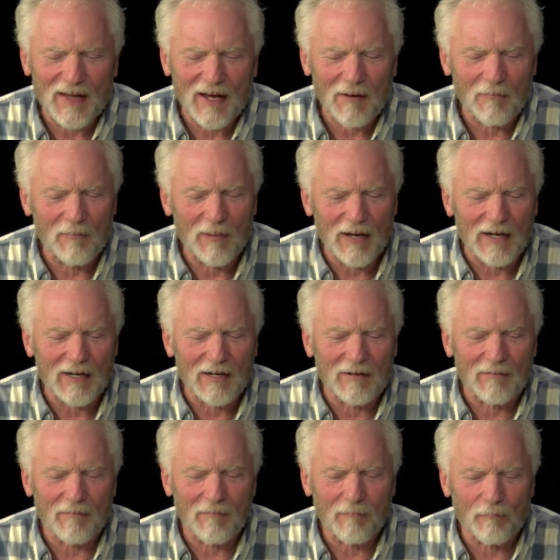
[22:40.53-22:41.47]
a
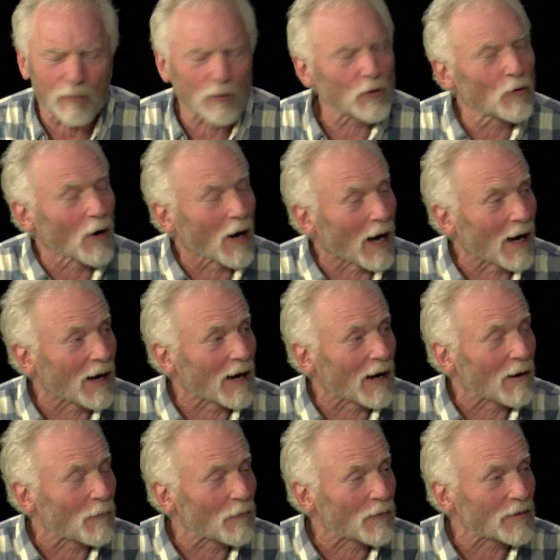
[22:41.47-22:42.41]
big
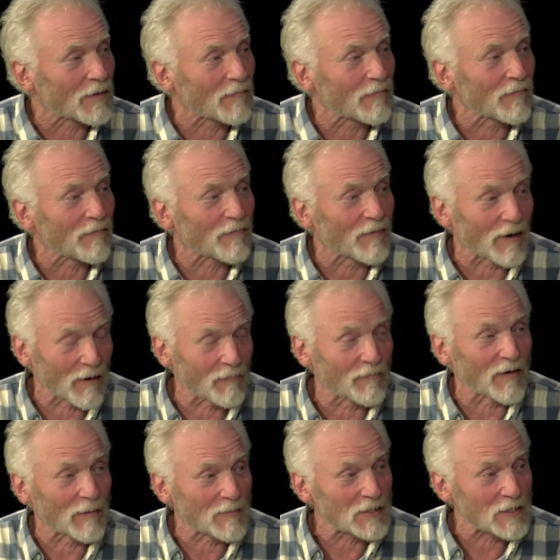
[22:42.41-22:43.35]
brouhaha with a very
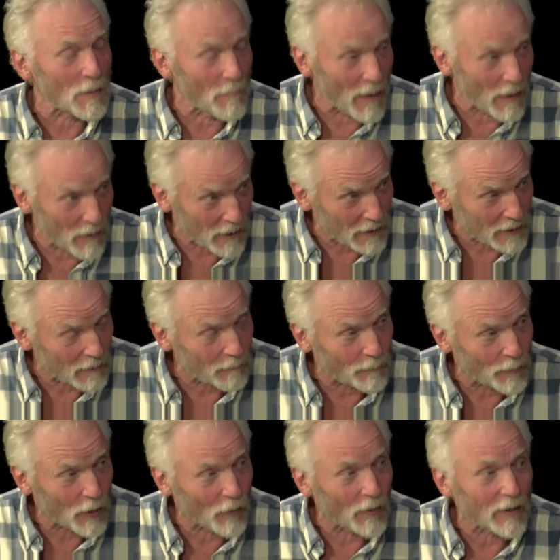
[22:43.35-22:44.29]
famous American
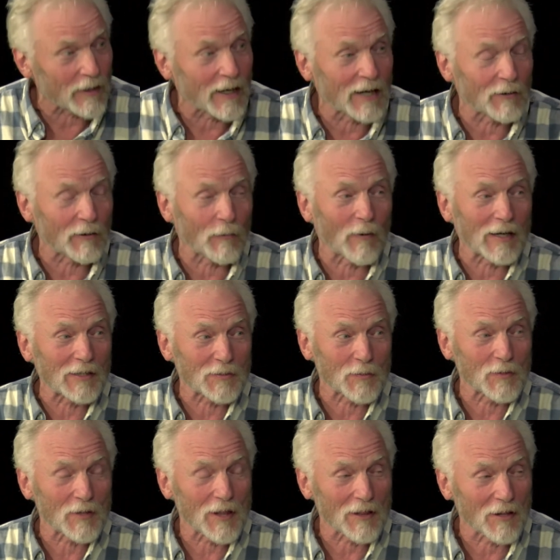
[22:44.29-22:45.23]
poet, Henry
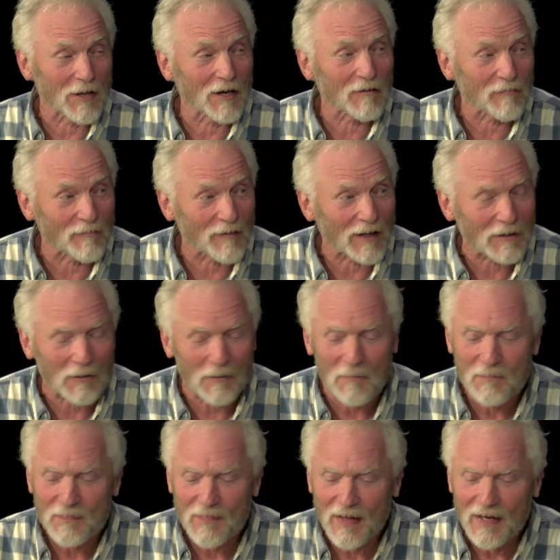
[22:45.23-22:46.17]
Wadsworth Longfellow.
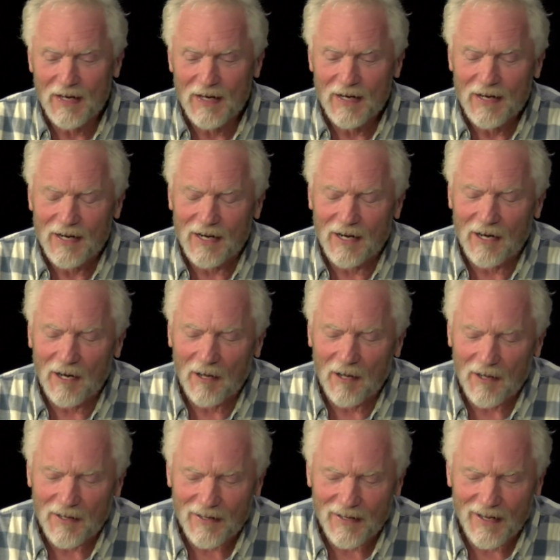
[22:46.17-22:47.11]

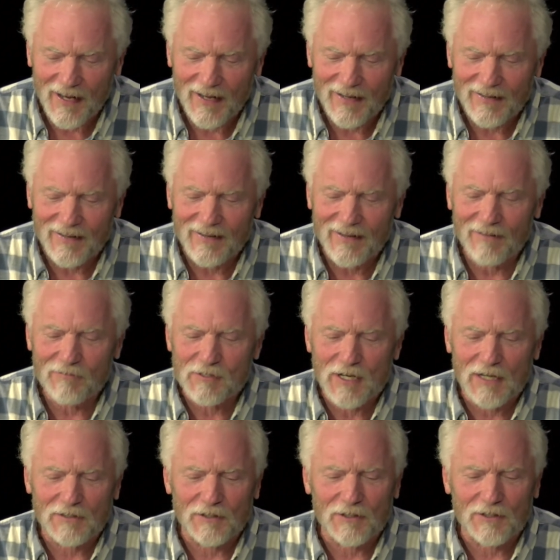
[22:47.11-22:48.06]
Uh, and it was
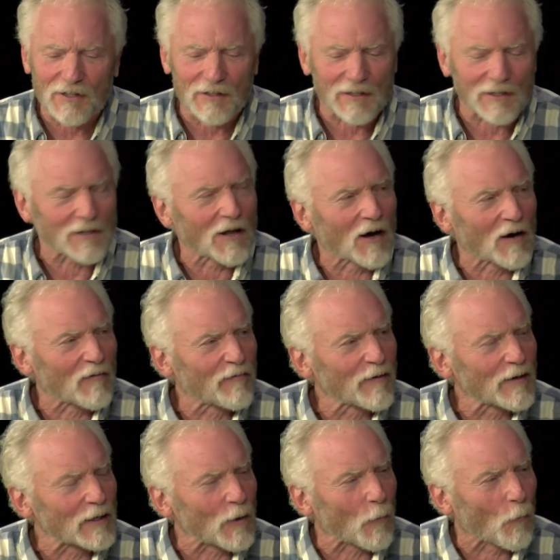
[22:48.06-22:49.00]
actually called the
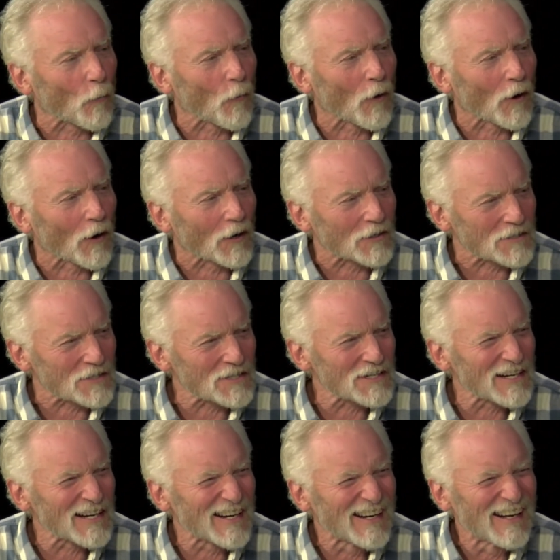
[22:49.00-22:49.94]
Longfellow
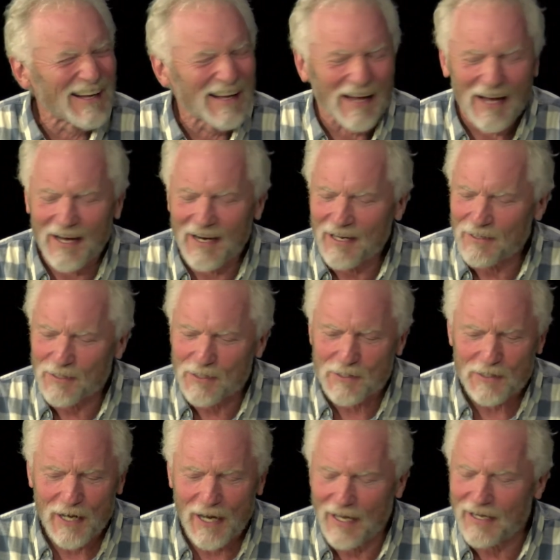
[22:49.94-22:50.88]
Wars. Hmm. And he
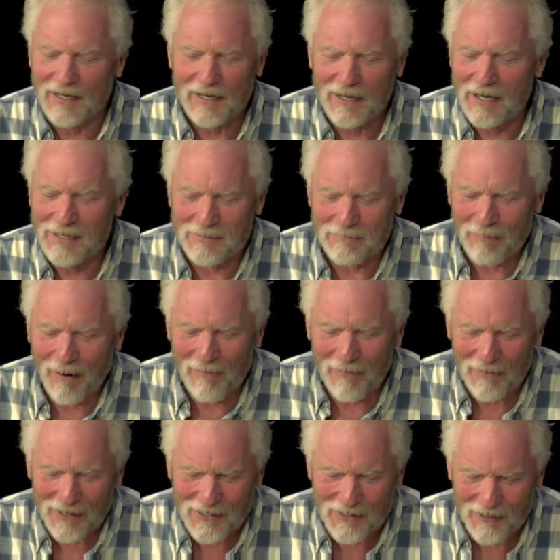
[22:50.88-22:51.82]
just hated his
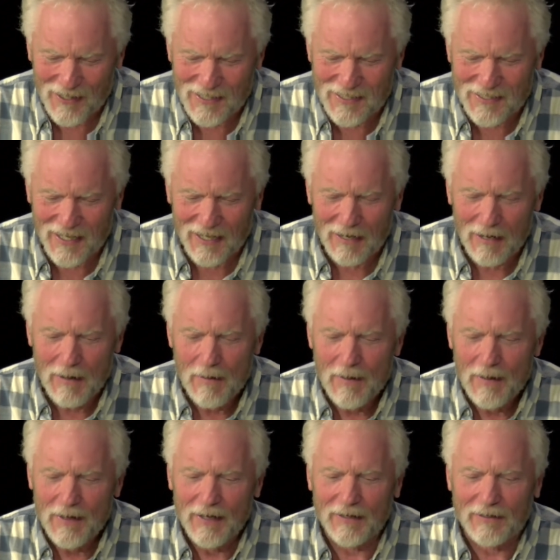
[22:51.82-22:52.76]
poetry. He said
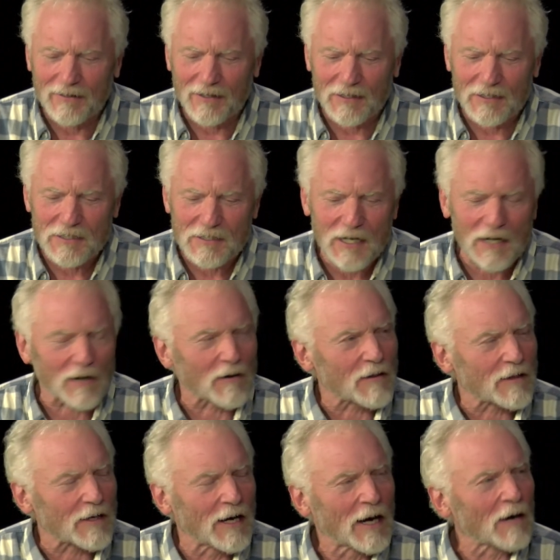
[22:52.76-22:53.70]
he called his
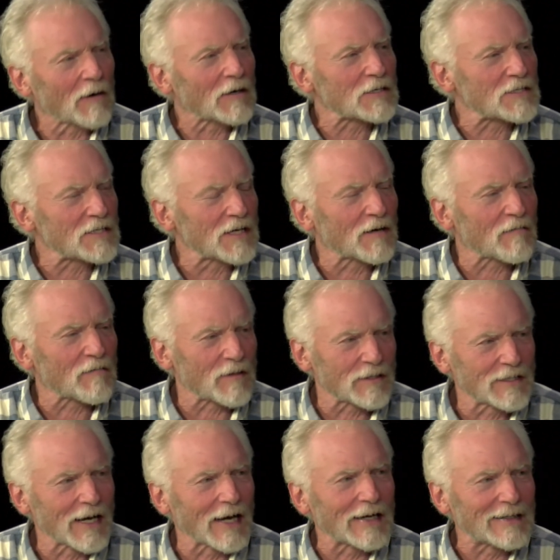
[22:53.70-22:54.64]
era the heresy of the
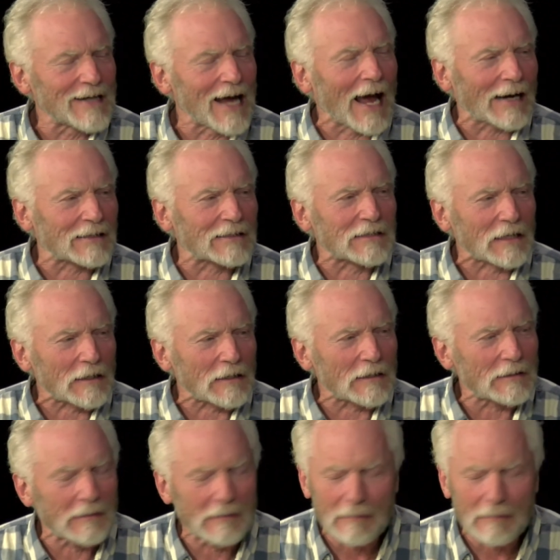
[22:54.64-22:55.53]
didactic.